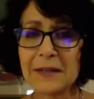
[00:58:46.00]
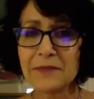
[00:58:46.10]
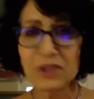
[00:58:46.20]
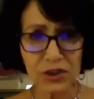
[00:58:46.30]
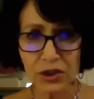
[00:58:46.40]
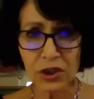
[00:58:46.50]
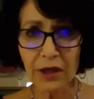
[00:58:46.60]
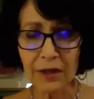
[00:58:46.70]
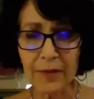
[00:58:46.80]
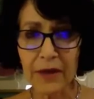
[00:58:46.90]
just to
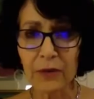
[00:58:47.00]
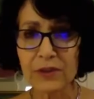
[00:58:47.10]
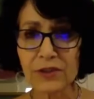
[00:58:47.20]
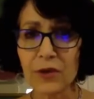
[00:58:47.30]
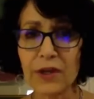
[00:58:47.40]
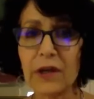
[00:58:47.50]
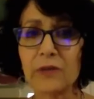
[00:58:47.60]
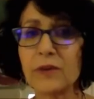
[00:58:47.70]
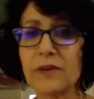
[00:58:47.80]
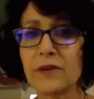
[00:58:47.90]
talk about what's going
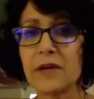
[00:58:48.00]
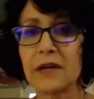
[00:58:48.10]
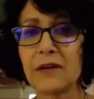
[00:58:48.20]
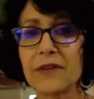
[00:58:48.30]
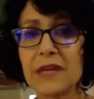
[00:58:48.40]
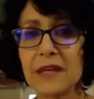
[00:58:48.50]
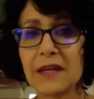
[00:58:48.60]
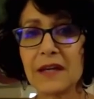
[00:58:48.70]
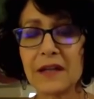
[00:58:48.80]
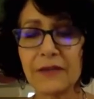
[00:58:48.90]
on with your health.
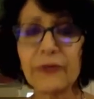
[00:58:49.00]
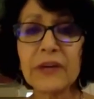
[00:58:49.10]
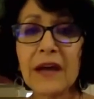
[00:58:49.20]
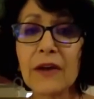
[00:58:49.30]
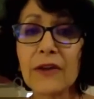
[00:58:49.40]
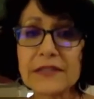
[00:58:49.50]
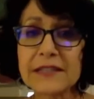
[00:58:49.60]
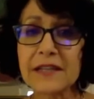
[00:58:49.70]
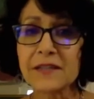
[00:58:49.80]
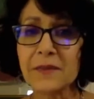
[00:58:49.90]
A free health
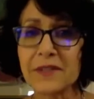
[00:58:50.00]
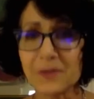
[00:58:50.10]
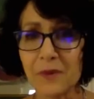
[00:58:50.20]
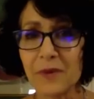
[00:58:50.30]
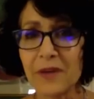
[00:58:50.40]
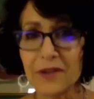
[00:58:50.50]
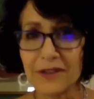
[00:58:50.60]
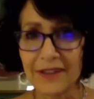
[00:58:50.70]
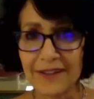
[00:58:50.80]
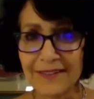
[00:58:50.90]
assessment is what we
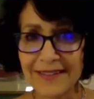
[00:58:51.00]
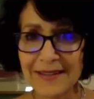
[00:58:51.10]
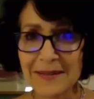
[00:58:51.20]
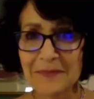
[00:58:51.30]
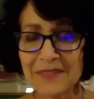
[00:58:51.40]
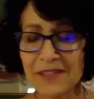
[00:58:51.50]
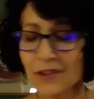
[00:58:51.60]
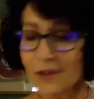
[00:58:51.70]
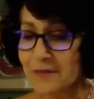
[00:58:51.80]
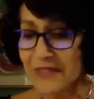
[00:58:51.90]
call it.
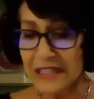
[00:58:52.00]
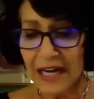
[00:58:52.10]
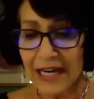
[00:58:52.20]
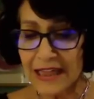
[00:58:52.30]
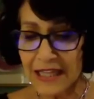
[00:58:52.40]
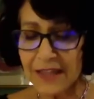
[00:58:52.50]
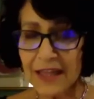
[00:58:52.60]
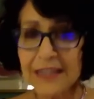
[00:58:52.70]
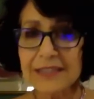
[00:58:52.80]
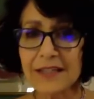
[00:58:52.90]
So I think
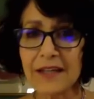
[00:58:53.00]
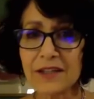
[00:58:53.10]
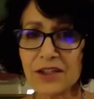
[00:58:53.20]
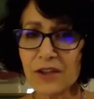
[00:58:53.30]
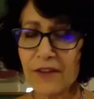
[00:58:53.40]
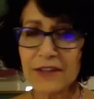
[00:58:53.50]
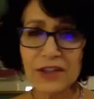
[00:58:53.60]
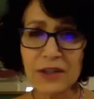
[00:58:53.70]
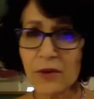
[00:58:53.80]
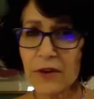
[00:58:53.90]
that's it. Chef
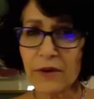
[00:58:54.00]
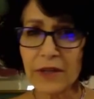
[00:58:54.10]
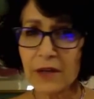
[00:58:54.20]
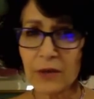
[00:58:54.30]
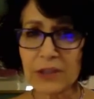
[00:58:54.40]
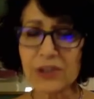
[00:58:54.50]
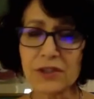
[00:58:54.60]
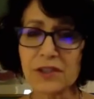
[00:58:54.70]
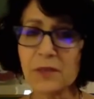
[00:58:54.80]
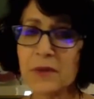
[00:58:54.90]
AJ, were there any
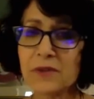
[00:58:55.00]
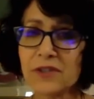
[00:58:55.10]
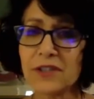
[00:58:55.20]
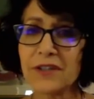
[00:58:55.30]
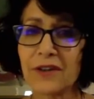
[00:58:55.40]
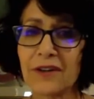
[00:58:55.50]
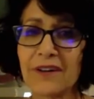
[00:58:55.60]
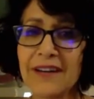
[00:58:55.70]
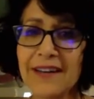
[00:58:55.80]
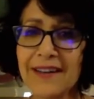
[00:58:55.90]
questions posted or?